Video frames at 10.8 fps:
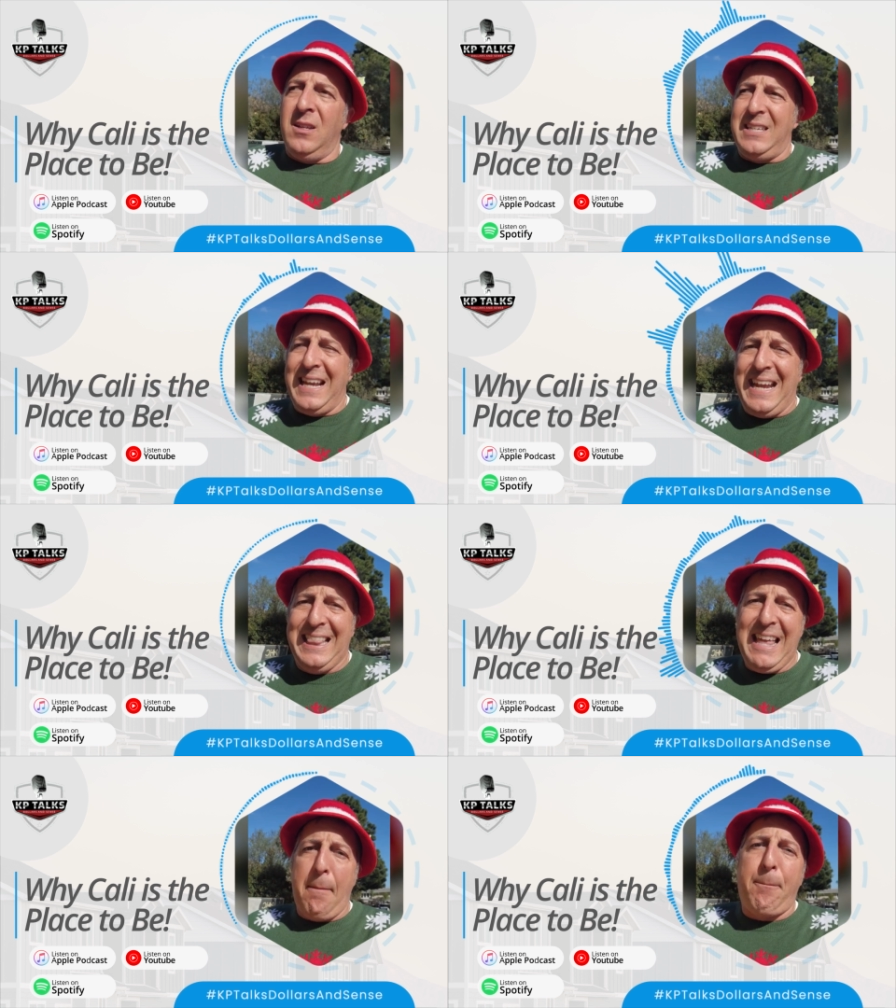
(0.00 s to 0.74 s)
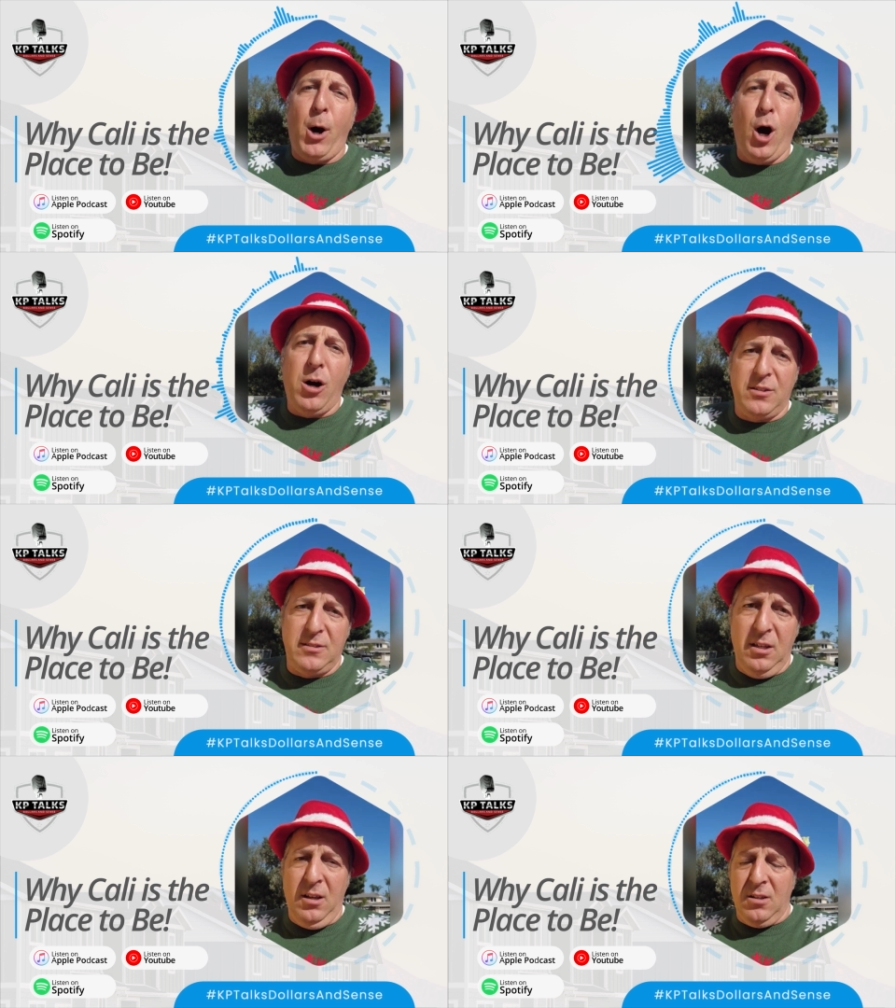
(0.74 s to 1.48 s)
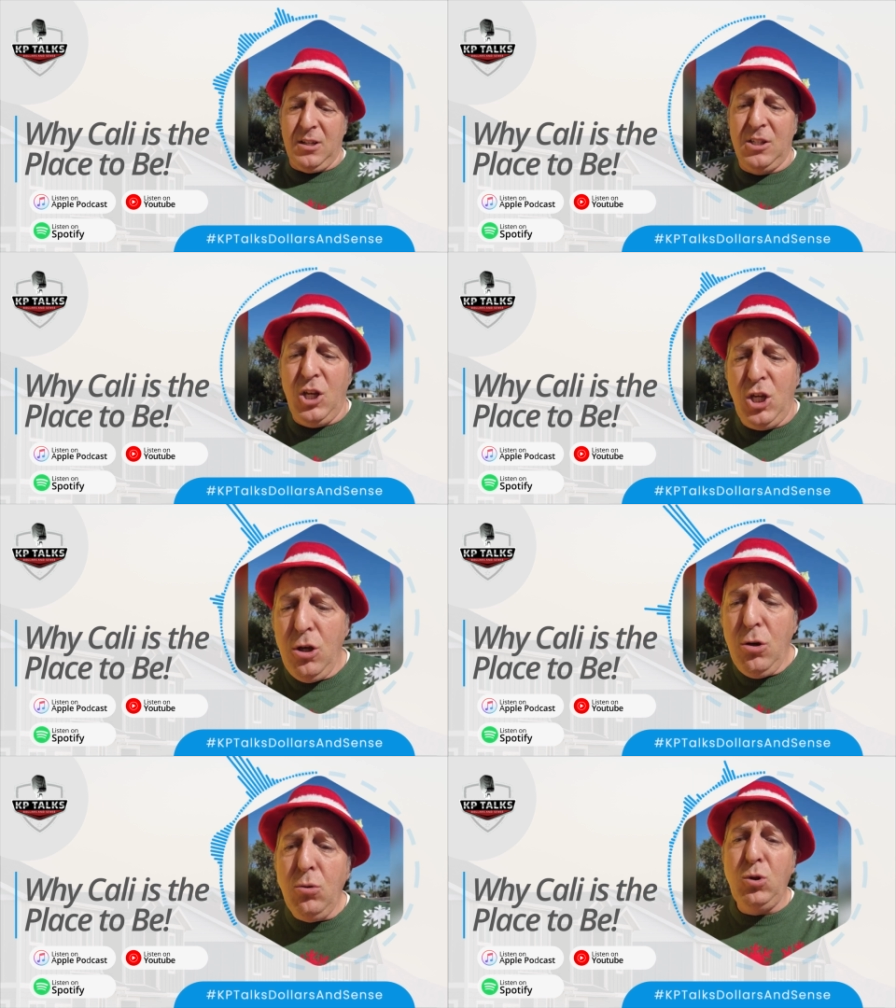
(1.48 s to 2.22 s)
to get that paused. So it's a
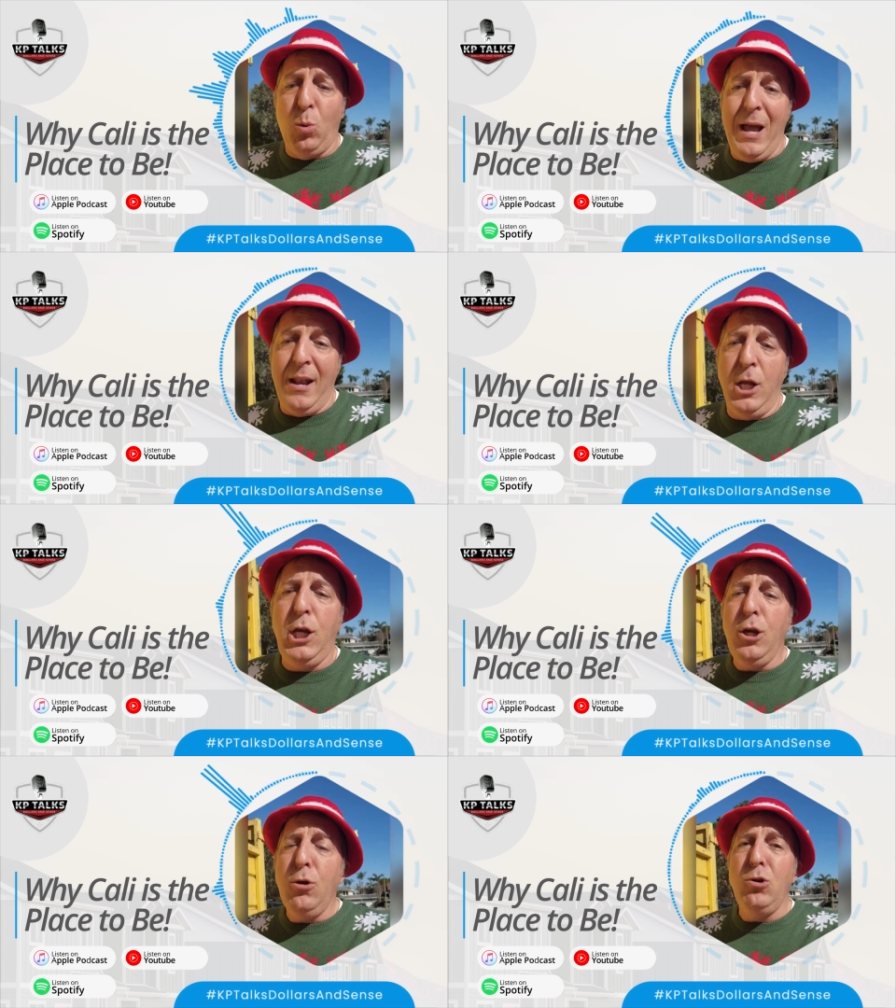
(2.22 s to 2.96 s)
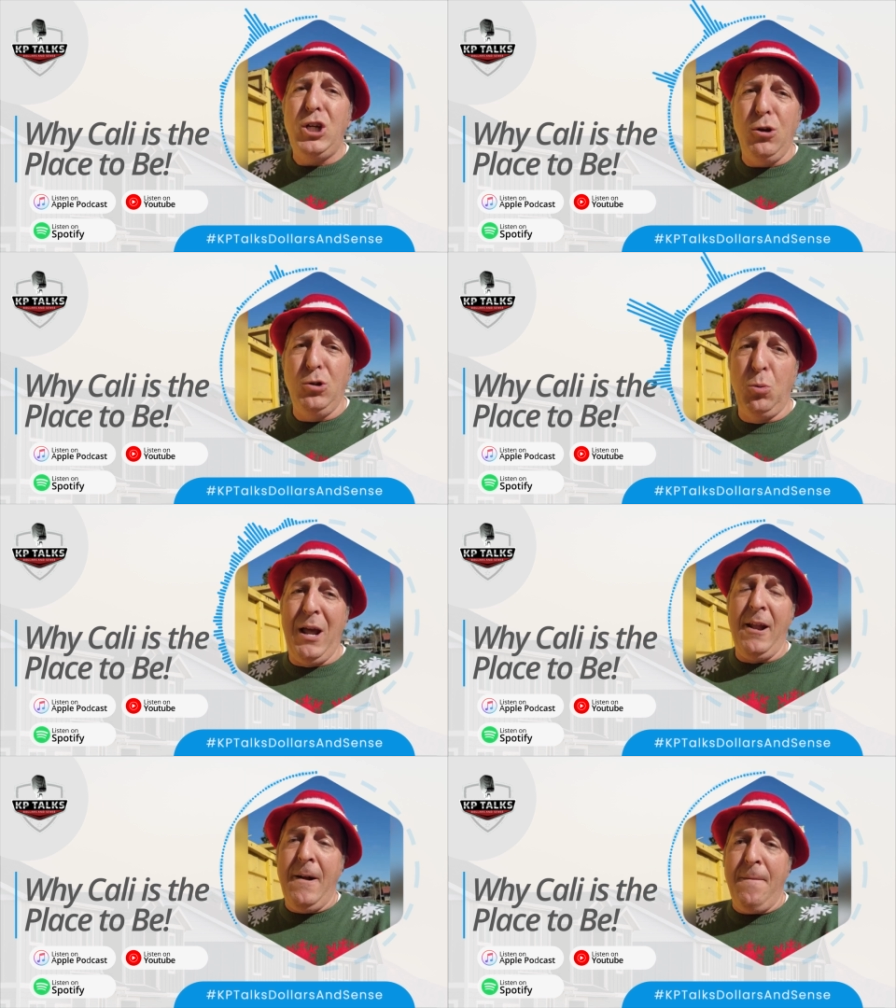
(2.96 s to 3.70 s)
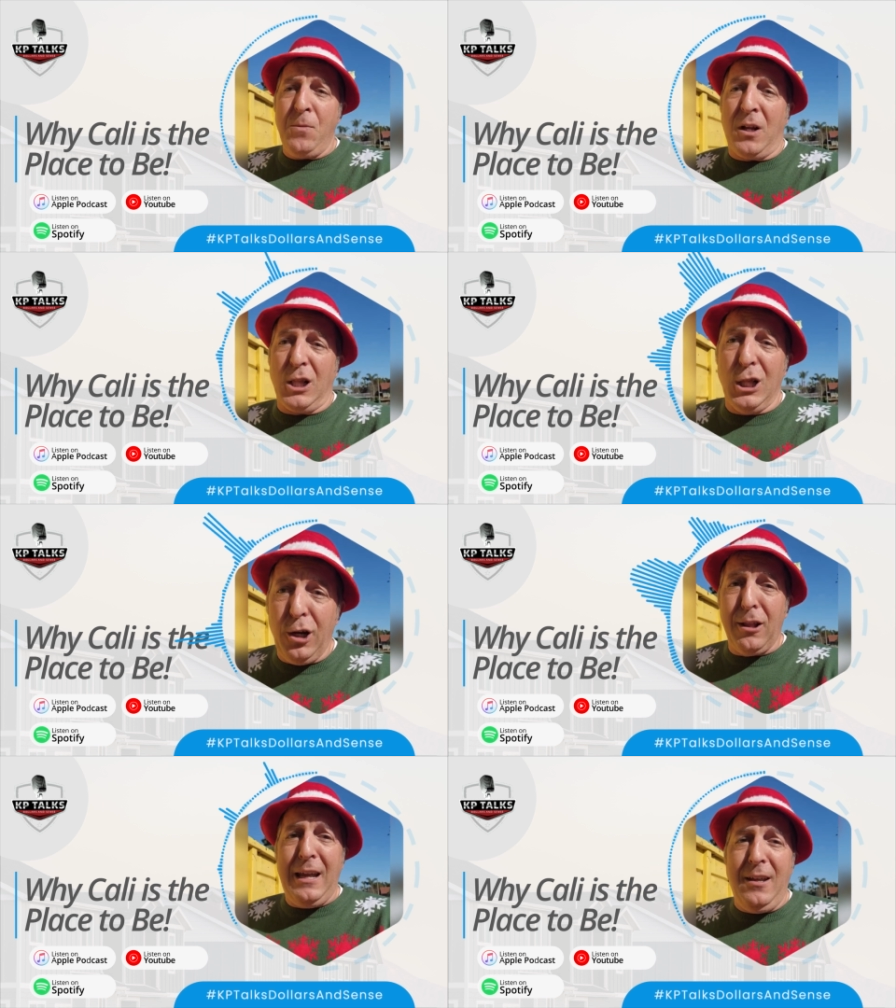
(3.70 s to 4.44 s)
huge win, huge, huge win.
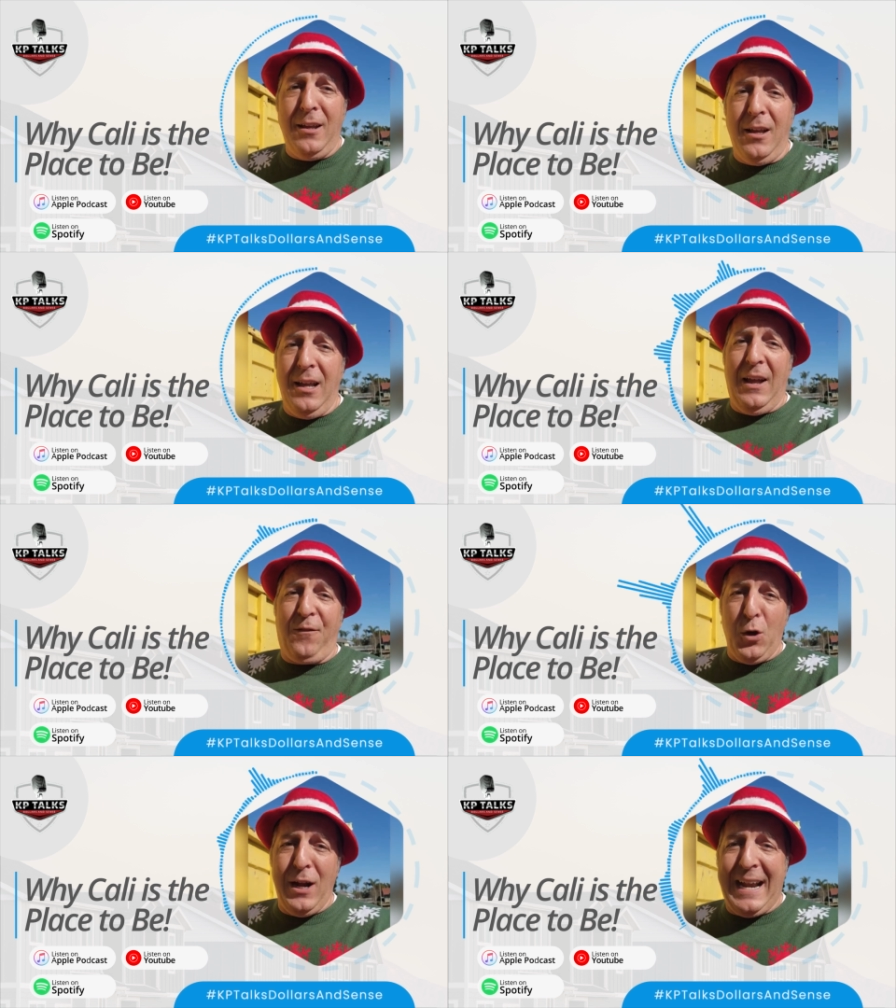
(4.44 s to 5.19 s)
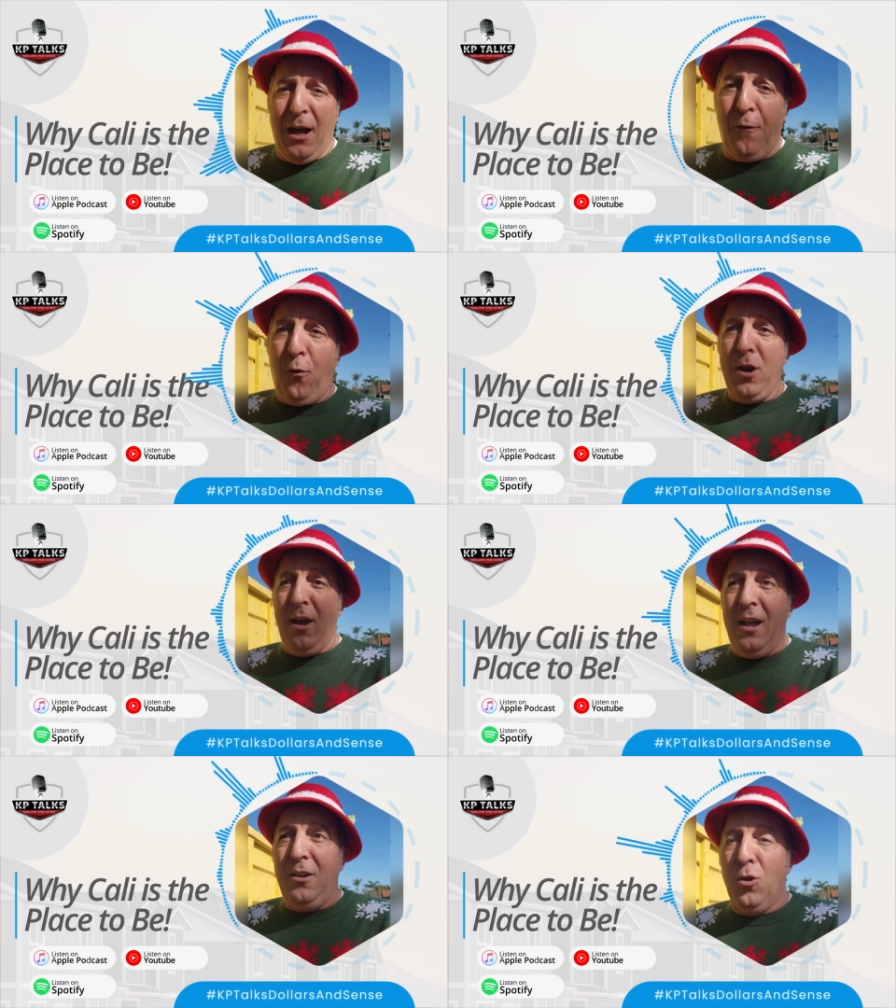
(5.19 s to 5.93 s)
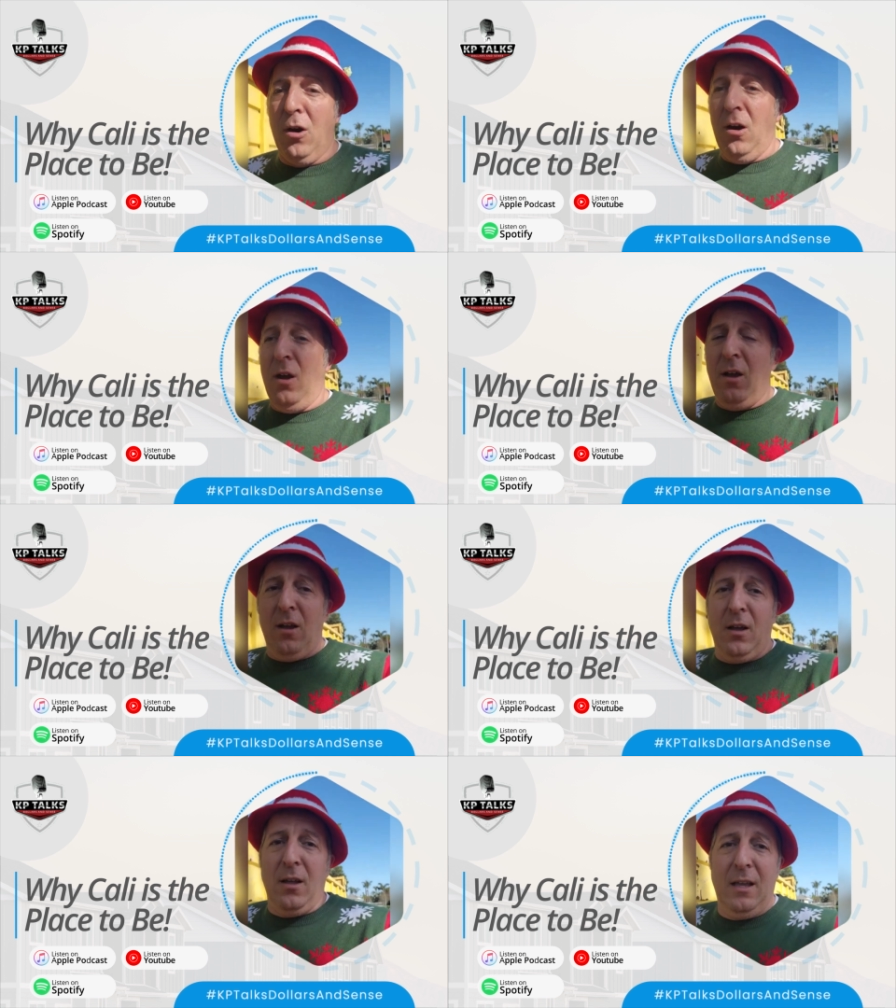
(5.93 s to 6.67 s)
Literally, if you're in California and you're
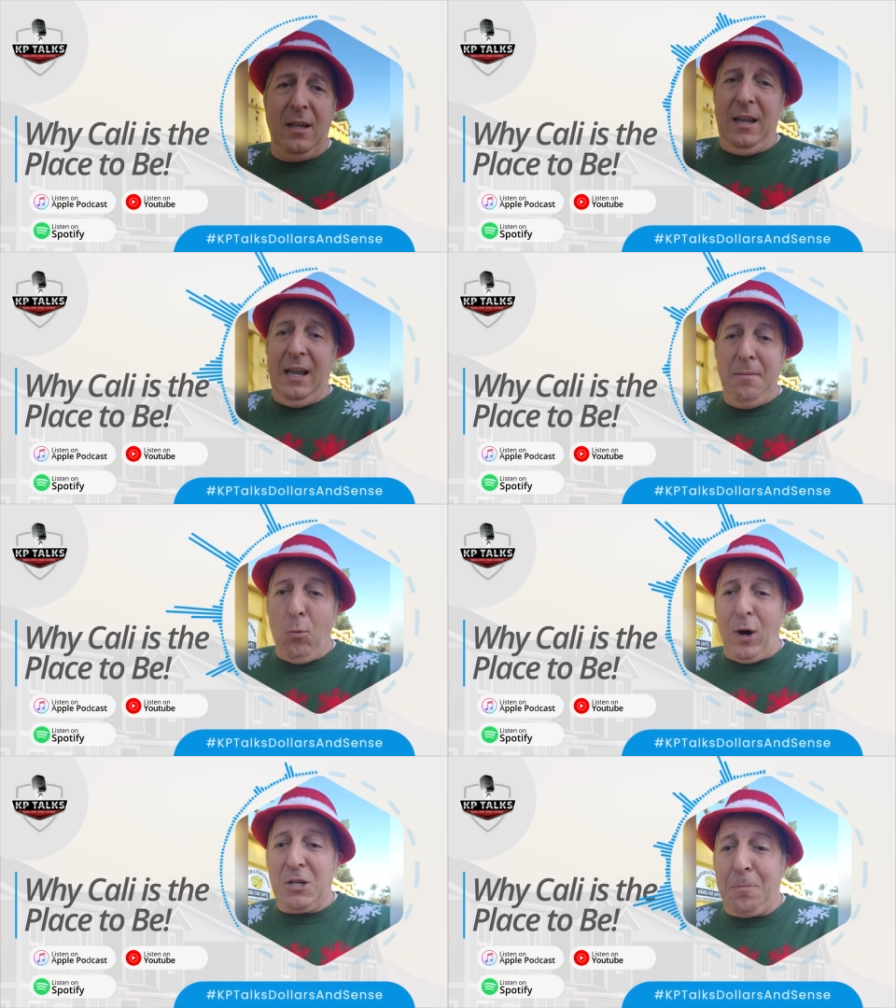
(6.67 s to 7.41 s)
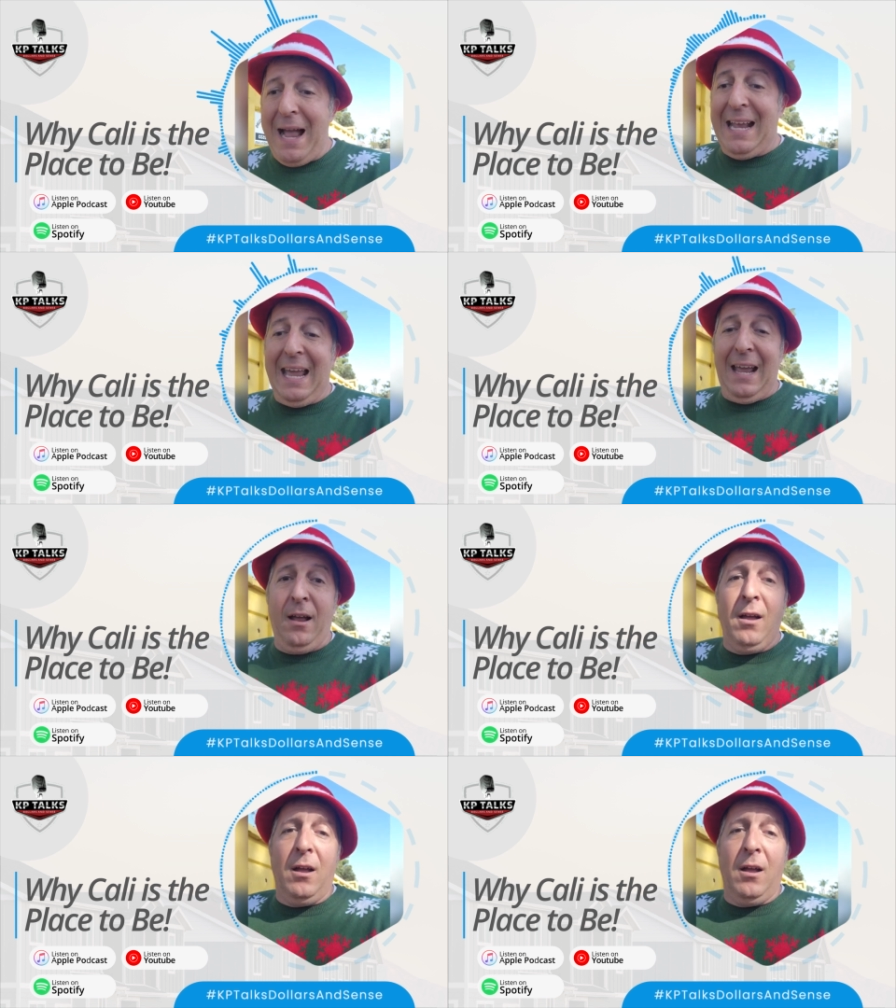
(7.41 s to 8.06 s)
in mortgage banking,